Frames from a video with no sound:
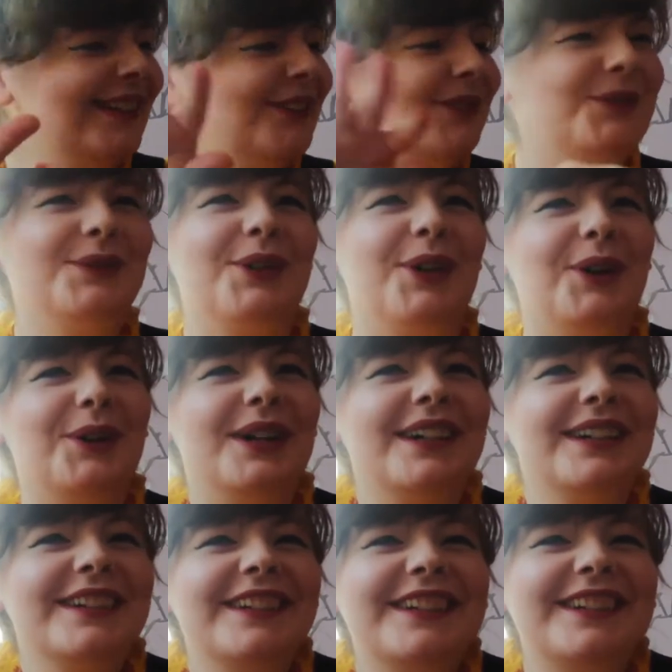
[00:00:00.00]
oh no.
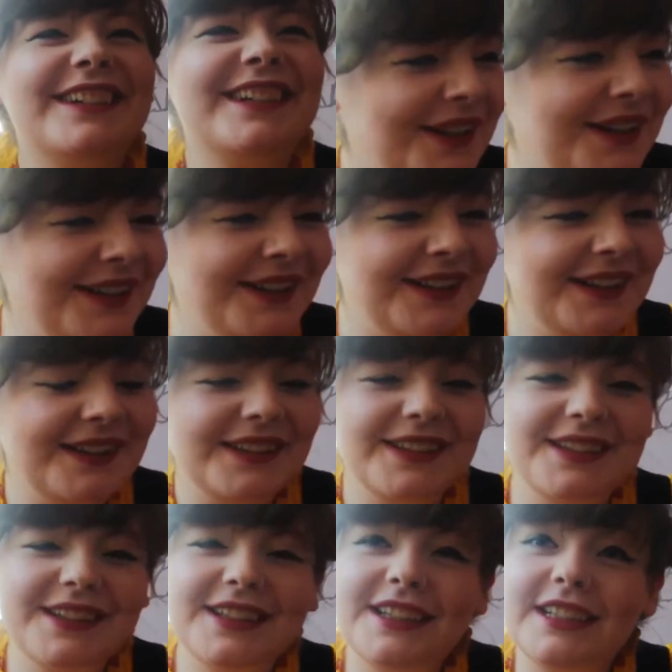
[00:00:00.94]

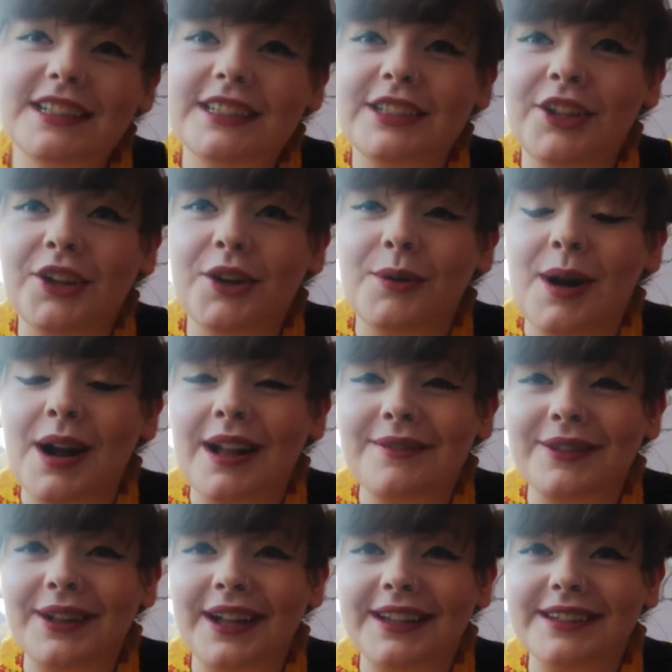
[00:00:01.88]
No,
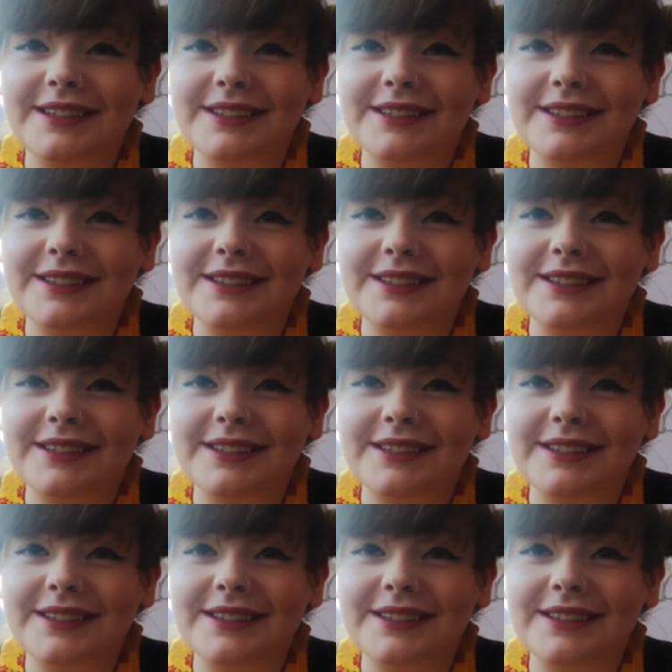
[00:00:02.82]
I've had